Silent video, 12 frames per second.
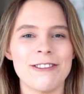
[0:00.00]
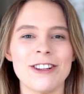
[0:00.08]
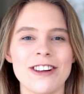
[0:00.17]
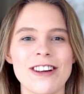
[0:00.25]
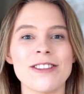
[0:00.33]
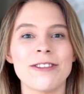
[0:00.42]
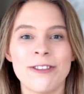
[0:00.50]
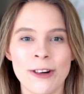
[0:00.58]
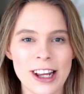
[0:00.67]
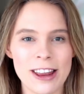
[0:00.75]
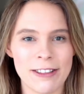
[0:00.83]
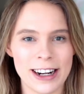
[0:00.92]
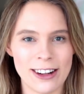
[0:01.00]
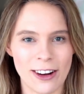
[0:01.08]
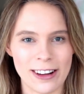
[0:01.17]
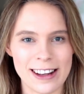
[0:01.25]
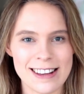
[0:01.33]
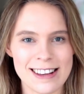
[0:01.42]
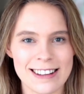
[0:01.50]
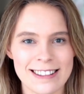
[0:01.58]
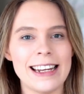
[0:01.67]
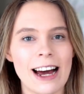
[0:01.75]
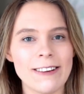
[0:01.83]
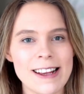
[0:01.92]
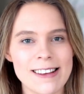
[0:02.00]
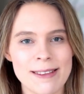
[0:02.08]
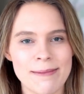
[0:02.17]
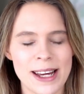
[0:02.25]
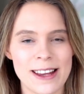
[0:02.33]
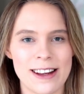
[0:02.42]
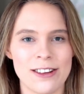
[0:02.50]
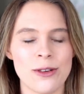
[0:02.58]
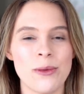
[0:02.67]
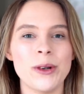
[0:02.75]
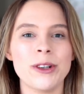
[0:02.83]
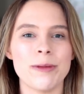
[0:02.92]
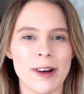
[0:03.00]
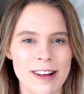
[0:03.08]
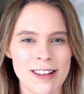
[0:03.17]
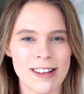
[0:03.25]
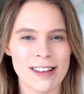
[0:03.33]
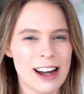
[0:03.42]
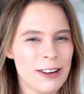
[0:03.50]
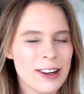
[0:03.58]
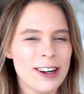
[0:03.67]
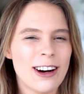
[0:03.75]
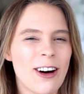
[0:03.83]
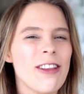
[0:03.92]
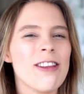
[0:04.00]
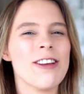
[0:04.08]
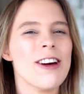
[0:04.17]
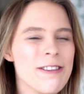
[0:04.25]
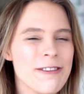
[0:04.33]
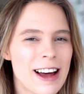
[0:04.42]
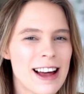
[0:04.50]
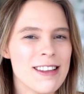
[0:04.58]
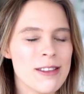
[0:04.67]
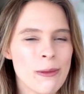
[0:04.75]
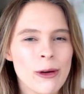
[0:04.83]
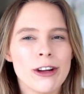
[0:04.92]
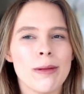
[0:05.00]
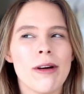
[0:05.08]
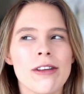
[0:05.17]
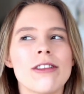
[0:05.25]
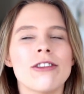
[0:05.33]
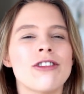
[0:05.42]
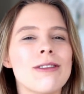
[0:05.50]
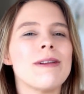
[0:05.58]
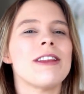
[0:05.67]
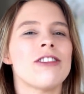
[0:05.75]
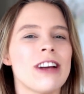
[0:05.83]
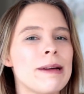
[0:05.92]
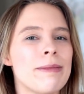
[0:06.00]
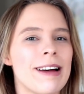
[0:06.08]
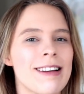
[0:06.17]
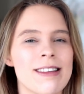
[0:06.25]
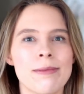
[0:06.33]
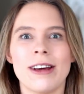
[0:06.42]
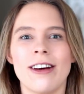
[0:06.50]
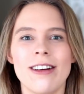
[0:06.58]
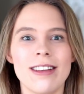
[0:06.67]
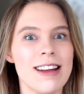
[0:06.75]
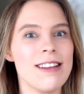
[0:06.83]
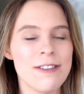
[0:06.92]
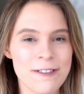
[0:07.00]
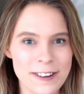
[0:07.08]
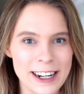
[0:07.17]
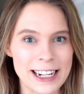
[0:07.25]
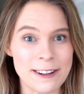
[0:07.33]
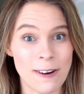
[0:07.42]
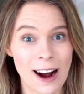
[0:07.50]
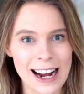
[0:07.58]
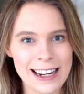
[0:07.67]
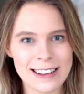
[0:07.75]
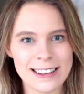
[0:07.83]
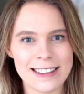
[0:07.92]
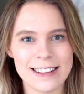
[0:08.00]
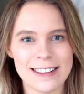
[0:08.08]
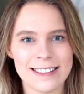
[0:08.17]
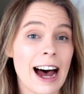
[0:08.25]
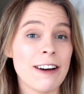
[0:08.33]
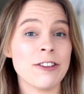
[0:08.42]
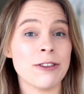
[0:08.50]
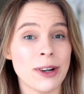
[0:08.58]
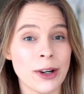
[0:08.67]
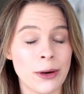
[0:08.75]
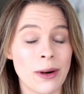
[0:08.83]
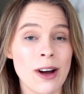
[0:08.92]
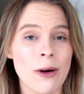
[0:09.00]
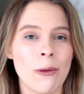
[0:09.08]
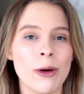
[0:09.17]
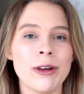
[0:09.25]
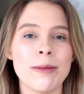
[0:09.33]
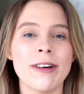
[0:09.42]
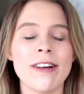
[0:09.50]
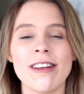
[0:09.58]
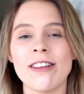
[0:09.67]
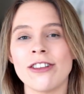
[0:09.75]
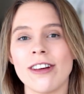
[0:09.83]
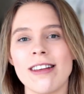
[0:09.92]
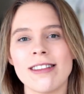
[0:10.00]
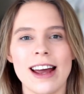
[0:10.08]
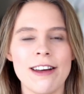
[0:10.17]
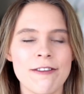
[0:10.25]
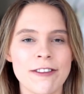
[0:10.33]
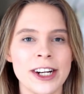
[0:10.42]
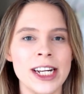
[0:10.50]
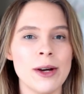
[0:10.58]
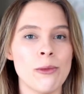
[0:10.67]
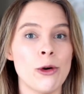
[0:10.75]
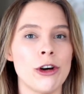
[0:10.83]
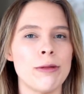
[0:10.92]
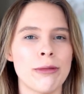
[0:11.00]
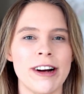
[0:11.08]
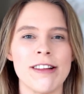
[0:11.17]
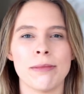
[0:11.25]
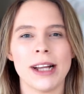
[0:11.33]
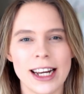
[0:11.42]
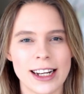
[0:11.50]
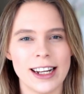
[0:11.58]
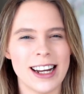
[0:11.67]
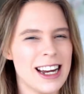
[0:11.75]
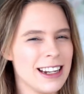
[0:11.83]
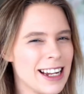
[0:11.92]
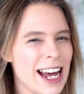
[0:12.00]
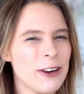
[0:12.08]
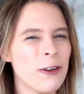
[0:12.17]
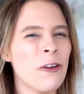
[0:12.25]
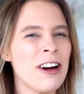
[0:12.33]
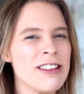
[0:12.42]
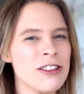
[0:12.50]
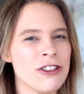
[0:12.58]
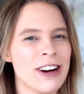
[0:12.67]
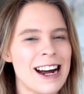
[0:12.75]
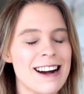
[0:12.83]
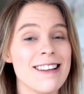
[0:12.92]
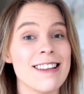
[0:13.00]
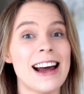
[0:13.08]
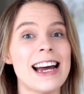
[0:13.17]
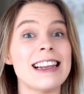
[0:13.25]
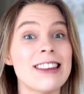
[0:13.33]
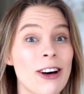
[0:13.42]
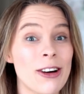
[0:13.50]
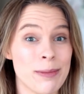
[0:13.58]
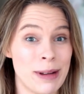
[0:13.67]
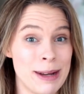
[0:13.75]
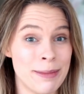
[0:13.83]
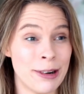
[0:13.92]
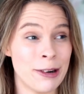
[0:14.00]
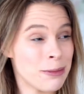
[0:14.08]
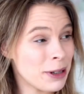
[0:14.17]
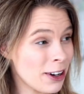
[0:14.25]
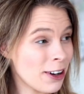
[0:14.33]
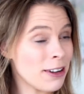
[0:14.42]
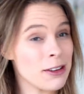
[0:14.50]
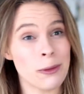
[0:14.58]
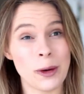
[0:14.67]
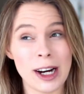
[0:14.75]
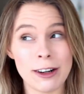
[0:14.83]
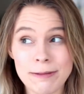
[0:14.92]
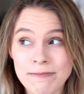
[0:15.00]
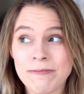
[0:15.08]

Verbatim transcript: for just forty-three dollars. Now let's compare that to WooCommerce. Now on the surface, WooCommerce should be the cheapest because it's free, right? After all, WooCommerce is just a free WordPress plugin, and that always attracts a lot of people because, well,